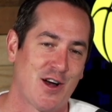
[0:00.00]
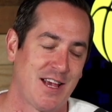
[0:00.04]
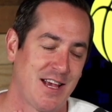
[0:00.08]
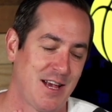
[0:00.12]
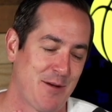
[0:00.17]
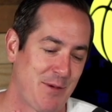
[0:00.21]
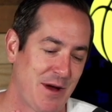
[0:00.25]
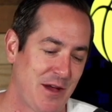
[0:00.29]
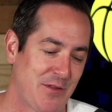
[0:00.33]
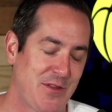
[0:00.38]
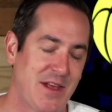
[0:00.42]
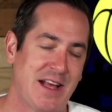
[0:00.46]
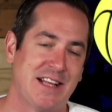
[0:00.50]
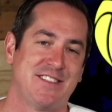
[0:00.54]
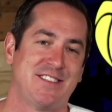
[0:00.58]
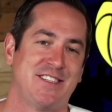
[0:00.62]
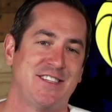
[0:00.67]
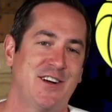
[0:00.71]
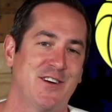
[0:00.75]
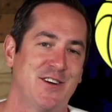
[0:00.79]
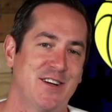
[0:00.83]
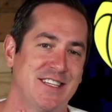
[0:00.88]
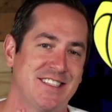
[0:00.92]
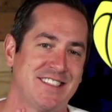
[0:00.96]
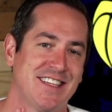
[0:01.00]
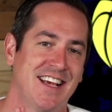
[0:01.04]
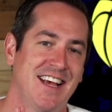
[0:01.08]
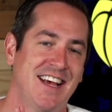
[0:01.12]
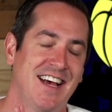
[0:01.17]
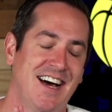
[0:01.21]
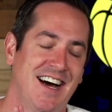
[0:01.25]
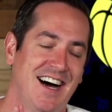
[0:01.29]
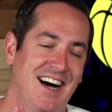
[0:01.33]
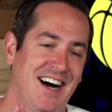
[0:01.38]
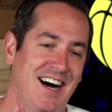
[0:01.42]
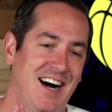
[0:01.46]
about that series
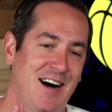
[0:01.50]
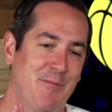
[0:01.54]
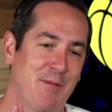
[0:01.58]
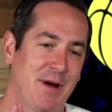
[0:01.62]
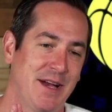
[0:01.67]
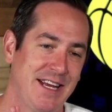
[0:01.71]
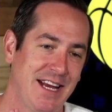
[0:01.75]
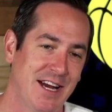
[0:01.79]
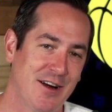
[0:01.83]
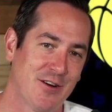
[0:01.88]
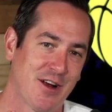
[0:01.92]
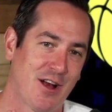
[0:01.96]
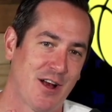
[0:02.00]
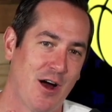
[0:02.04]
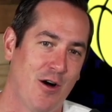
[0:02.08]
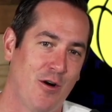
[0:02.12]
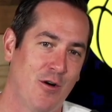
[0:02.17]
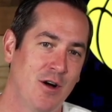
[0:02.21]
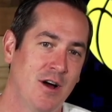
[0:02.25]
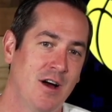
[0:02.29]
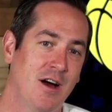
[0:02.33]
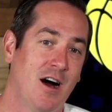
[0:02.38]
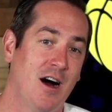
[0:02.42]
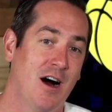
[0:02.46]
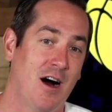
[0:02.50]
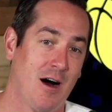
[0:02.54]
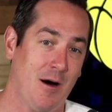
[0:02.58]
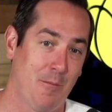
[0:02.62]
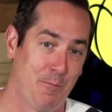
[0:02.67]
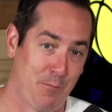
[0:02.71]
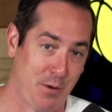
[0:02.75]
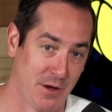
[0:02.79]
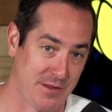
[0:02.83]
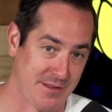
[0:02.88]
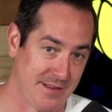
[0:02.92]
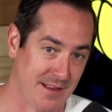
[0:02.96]
a year ago.
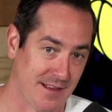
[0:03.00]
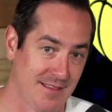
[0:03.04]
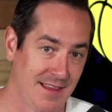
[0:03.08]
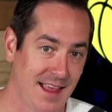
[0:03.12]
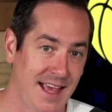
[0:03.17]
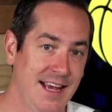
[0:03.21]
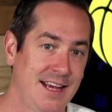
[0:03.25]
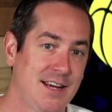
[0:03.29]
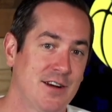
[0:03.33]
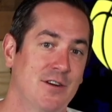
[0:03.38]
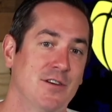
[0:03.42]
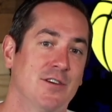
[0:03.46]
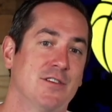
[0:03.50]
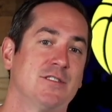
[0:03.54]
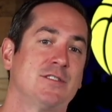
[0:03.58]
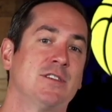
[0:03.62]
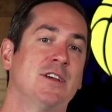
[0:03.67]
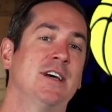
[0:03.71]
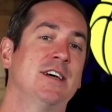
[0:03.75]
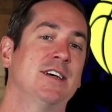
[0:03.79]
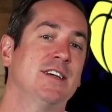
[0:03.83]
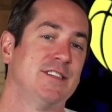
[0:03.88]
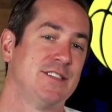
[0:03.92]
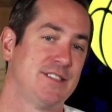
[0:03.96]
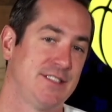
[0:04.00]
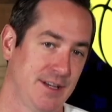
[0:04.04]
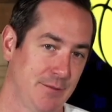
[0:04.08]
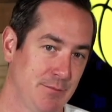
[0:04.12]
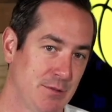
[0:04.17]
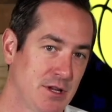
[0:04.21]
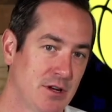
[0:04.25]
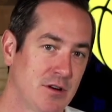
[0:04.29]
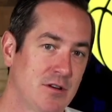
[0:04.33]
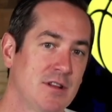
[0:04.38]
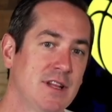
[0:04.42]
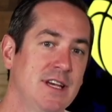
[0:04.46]
But the Lakers,
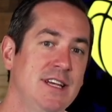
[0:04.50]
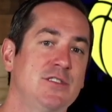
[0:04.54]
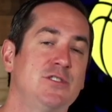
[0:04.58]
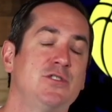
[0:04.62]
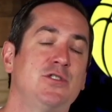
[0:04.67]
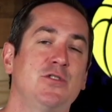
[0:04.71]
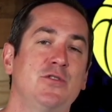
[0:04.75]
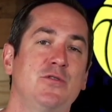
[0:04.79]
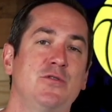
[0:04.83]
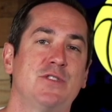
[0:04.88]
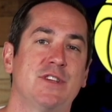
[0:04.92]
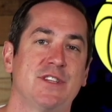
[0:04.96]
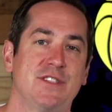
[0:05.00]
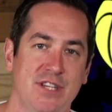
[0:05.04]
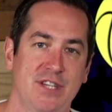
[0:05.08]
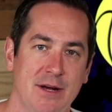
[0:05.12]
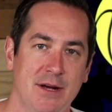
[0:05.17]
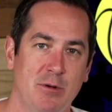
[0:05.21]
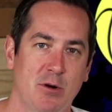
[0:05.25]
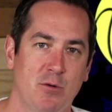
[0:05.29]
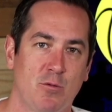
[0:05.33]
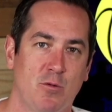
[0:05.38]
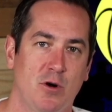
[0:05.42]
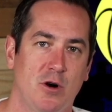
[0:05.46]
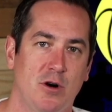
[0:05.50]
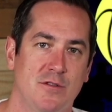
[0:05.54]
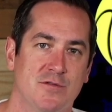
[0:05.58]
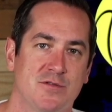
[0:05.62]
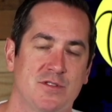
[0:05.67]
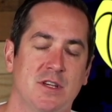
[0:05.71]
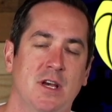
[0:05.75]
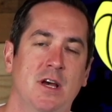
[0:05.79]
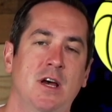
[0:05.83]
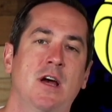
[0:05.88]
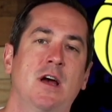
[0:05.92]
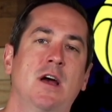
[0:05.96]
similarly to the
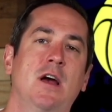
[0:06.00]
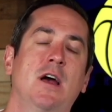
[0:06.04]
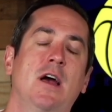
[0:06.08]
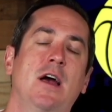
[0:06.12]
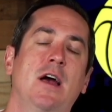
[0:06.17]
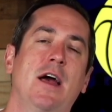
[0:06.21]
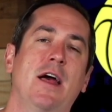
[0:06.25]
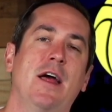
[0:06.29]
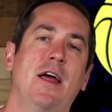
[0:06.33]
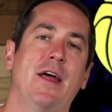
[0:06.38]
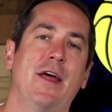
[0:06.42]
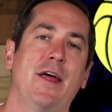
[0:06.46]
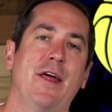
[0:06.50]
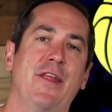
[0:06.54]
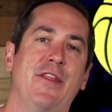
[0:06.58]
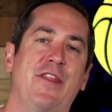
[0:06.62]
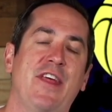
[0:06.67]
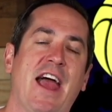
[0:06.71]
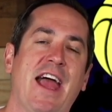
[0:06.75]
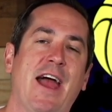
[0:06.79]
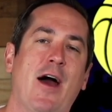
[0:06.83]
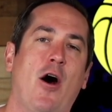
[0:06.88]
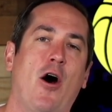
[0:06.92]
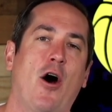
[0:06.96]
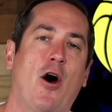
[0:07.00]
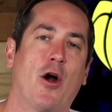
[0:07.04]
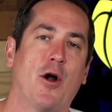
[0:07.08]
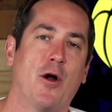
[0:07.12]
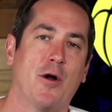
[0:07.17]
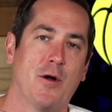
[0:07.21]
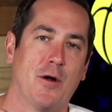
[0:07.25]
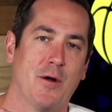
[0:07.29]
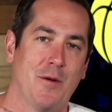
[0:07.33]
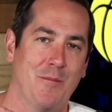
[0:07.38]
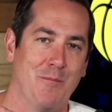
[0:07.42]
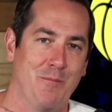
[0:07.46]
Timberwolves, they
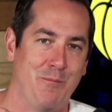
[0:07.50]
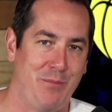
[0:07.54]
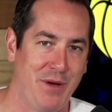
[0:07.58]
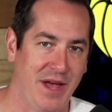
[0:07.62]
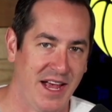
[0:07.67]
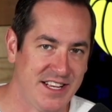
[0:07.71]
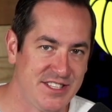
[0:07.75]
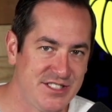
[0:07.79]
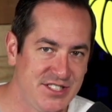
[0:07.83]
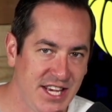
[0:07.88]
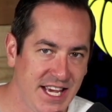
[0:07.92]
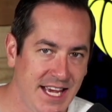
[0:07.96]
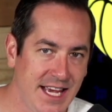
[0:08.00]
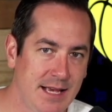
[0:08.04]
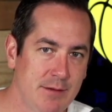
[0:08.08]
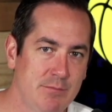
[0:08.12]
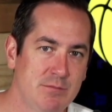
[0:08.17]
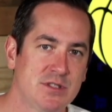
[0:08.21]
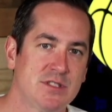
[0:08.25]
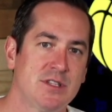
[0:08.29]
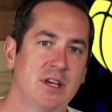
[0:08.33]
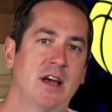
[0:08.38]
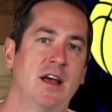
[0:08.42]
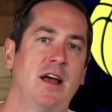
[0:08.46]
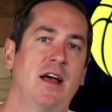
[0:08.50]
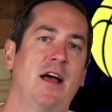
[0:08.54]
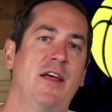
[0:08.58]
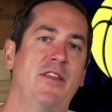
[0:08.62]
are big teams.